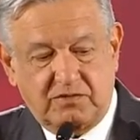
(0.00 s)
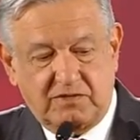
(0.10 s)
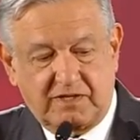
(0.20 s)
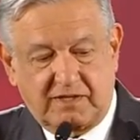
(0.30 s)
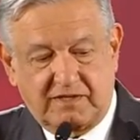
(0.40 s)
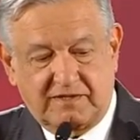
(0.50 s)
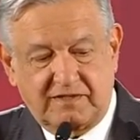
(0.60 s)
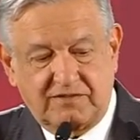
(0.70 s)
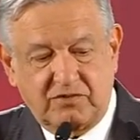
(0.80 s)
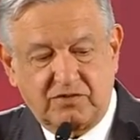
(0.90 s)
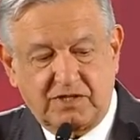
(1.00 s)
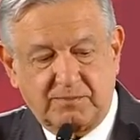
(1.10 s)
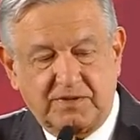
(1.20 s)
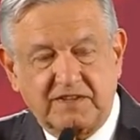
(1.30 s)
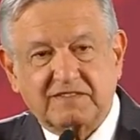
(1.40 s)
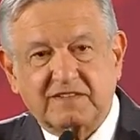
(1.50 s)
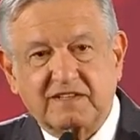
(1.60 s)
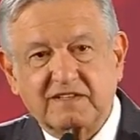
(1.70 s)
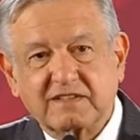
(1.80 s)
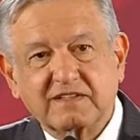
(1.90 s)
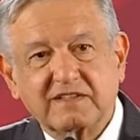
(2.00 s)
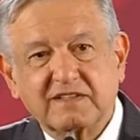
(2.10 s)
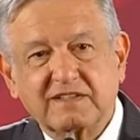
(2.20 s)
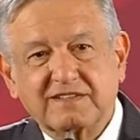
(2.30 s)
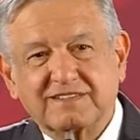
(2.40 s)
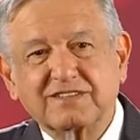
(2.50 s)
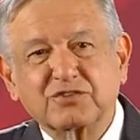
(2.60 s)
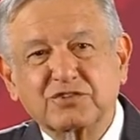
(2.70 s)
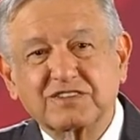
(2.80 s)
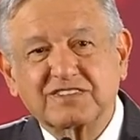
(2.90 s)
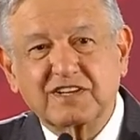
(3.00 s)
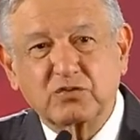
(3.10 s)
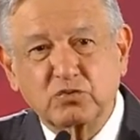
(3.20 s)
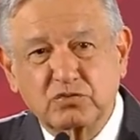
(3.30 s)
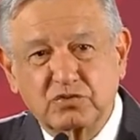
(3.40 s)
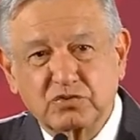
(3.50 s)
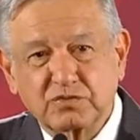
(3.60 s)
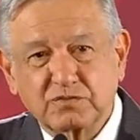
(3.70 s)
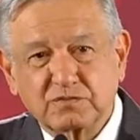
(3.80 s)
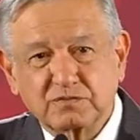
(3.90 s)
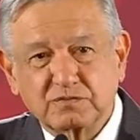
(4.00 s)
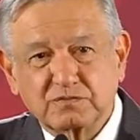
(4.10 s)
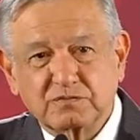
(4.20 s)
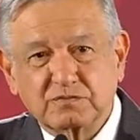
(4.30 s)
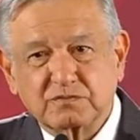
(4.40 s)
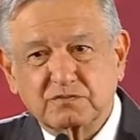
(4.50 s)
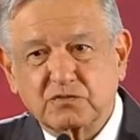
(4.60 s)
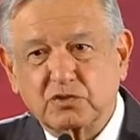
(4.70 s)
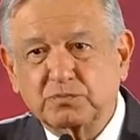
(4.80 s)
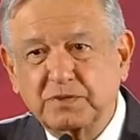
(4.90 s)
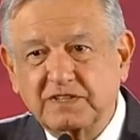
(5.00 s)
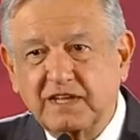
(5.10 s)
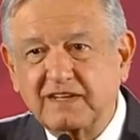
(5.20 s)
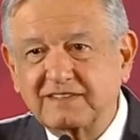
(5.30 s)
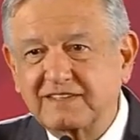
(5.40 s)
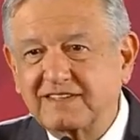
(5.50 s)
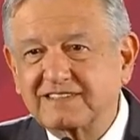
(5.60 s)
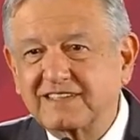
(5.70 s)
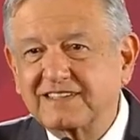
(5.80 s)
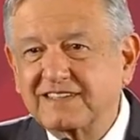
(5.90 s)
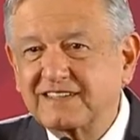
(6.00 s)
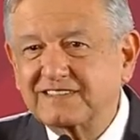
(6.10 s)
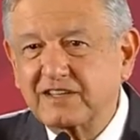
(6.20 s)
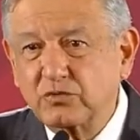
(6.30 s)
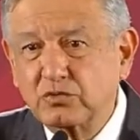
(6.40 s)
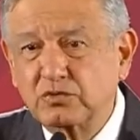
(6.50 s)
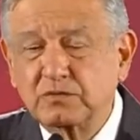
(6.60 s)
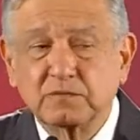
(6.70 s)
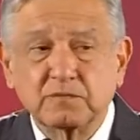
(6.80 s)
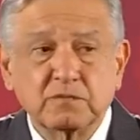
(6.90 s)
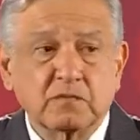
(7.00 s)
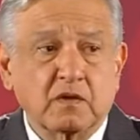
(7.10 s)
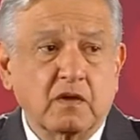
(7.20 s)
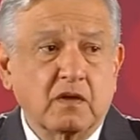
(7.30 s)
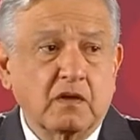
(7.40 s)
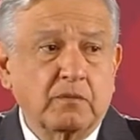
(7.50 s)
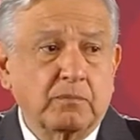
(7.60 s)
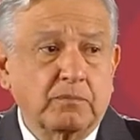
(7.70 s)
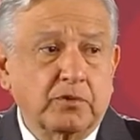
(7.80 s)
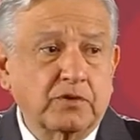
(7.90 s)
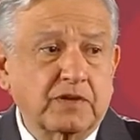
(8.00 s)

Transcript: the functioning of the hospitals and what kind of what kind of um, services the hospitals